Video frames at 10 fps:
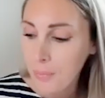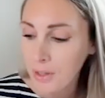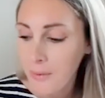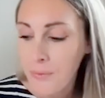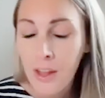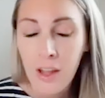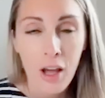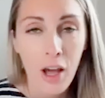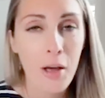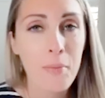but yeah.
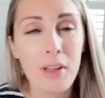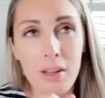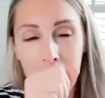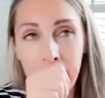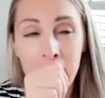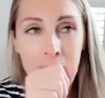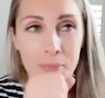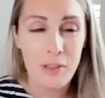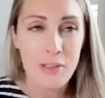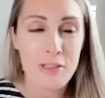Um,
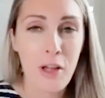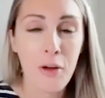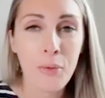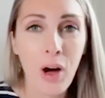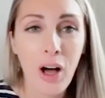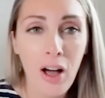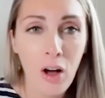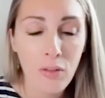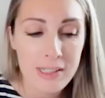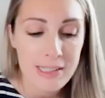so
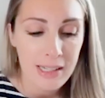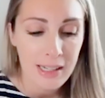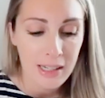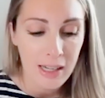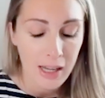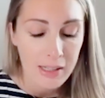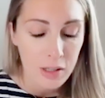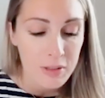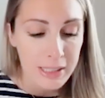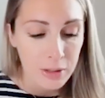obviously I
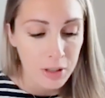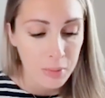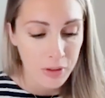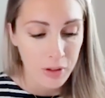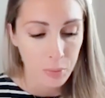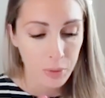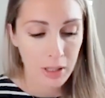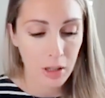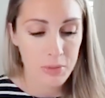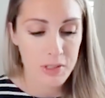totally agree with you when
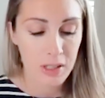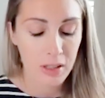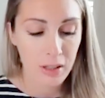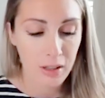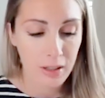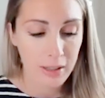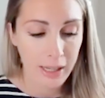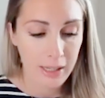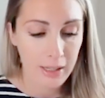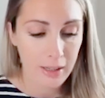it comes to
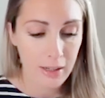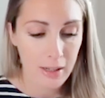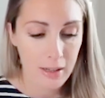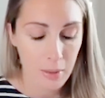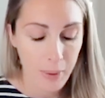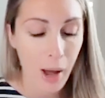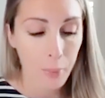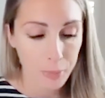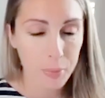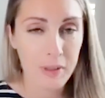like the
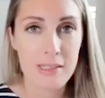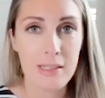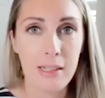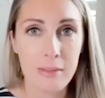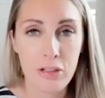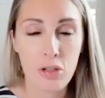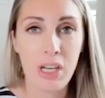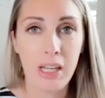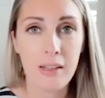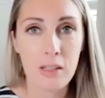power of publicity, especially
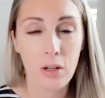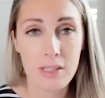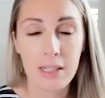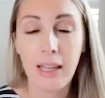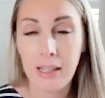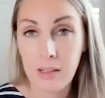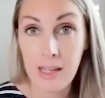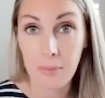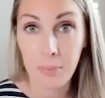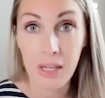when you're getting started. And like you
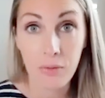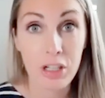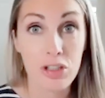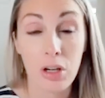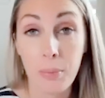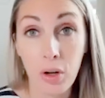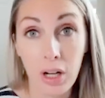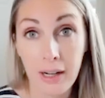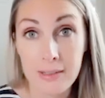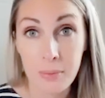said, being featured on a
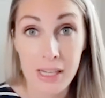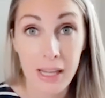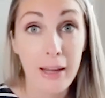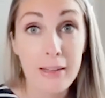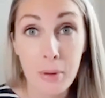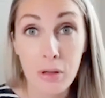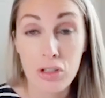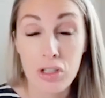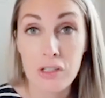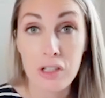podcast where you get
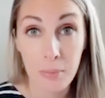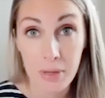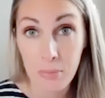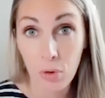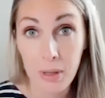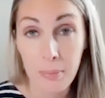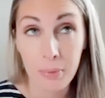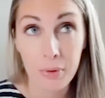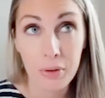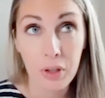exposure to so many more
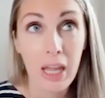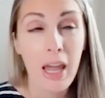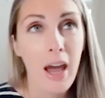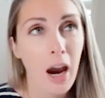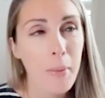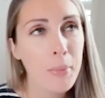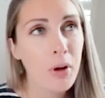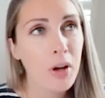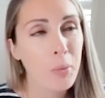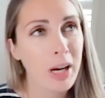people. I
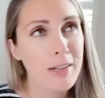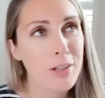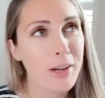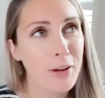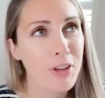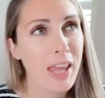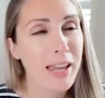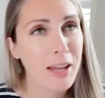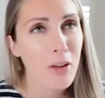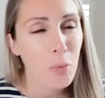remember when I started F E
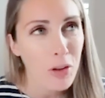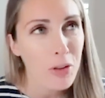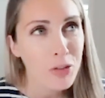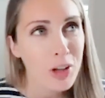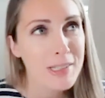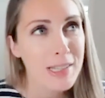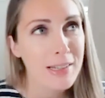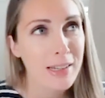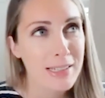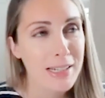A, one of the first
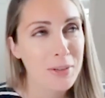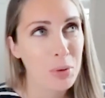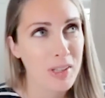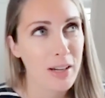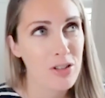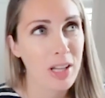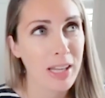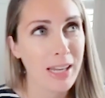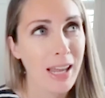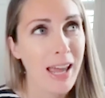things I did was
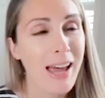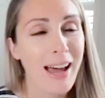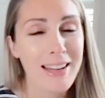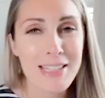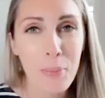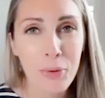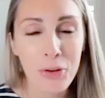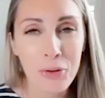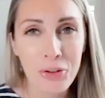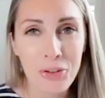actually I set up a
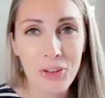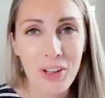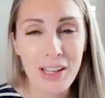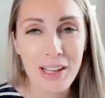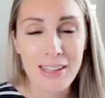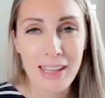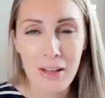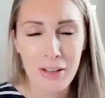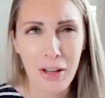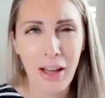Google
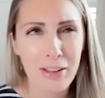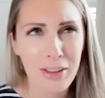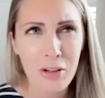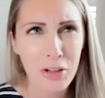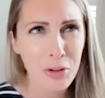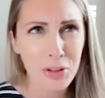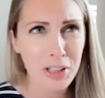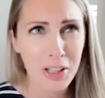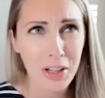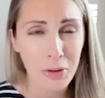I think a Google
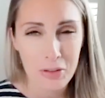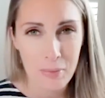alert or